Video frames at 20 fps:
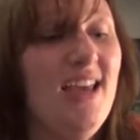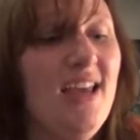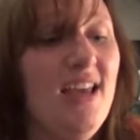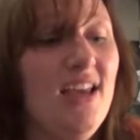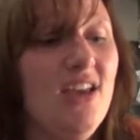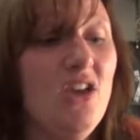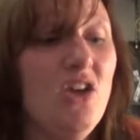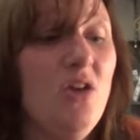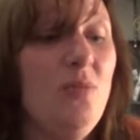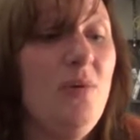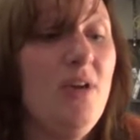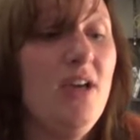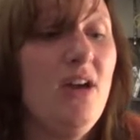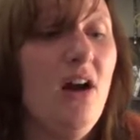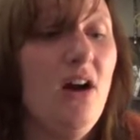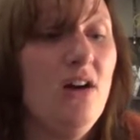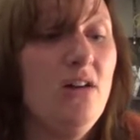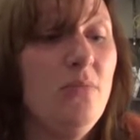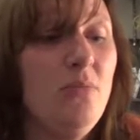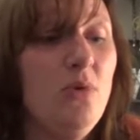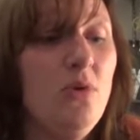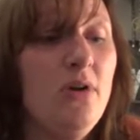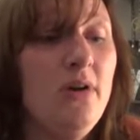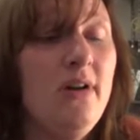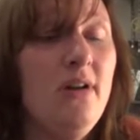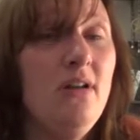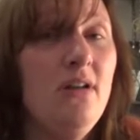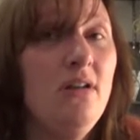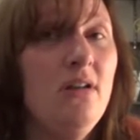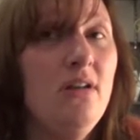It could be
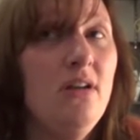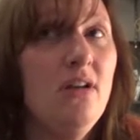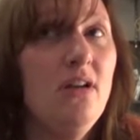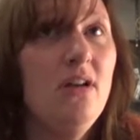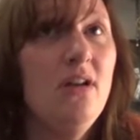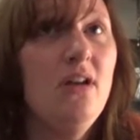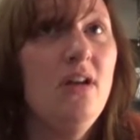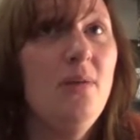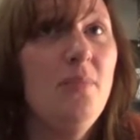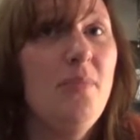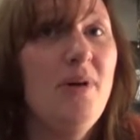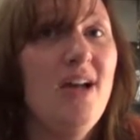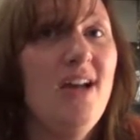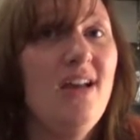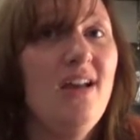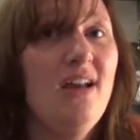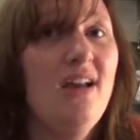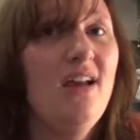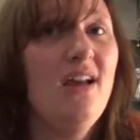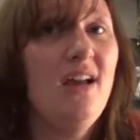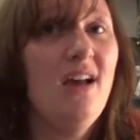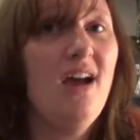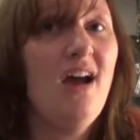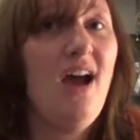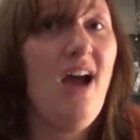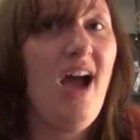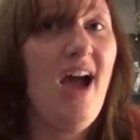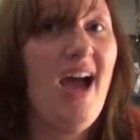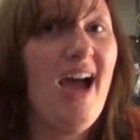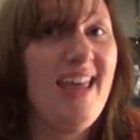cardboard, but
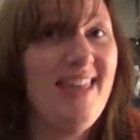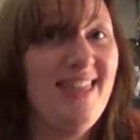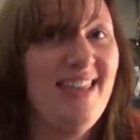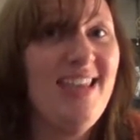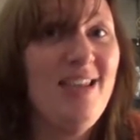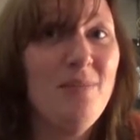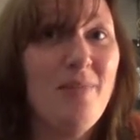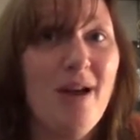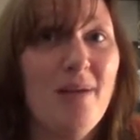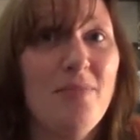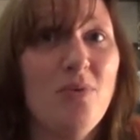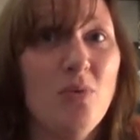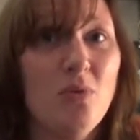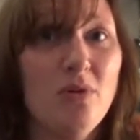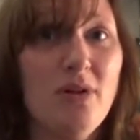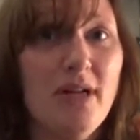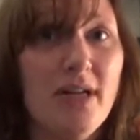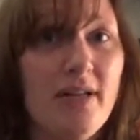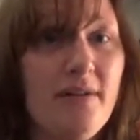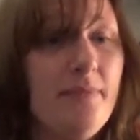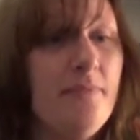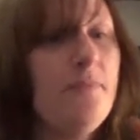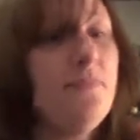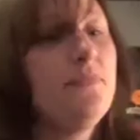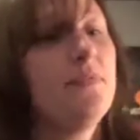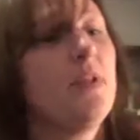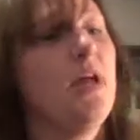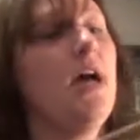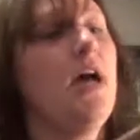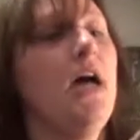I think it might be wood.
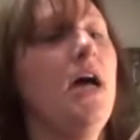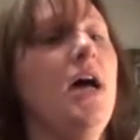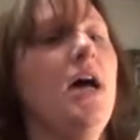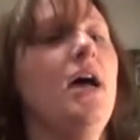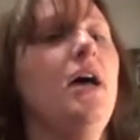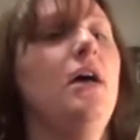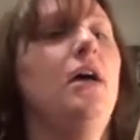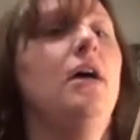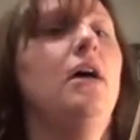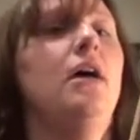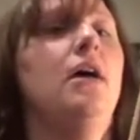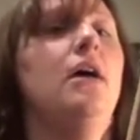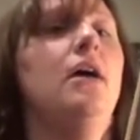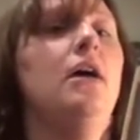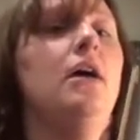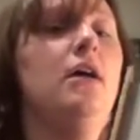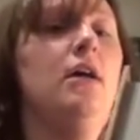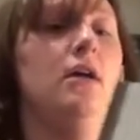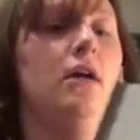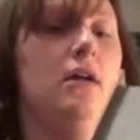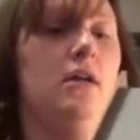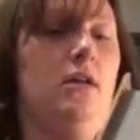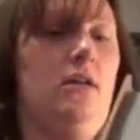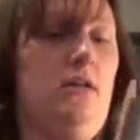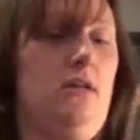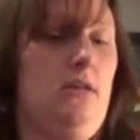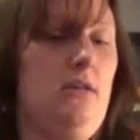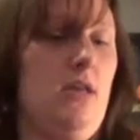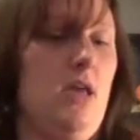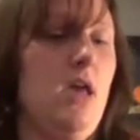
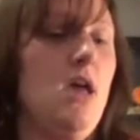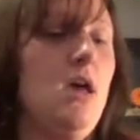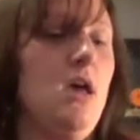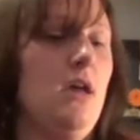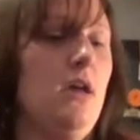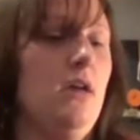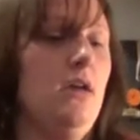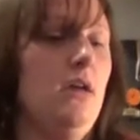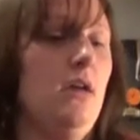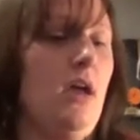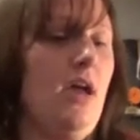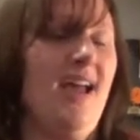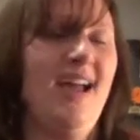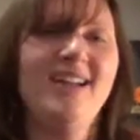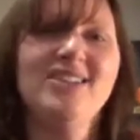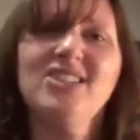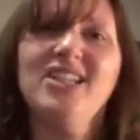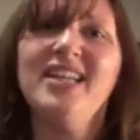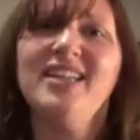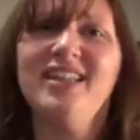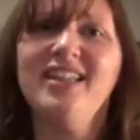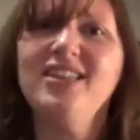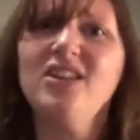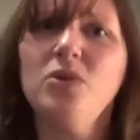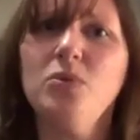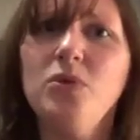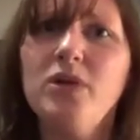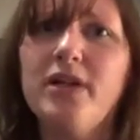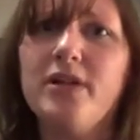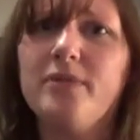Yeah, actually I think
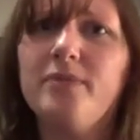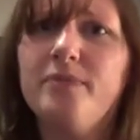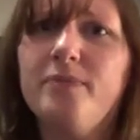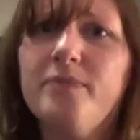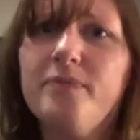they're wood.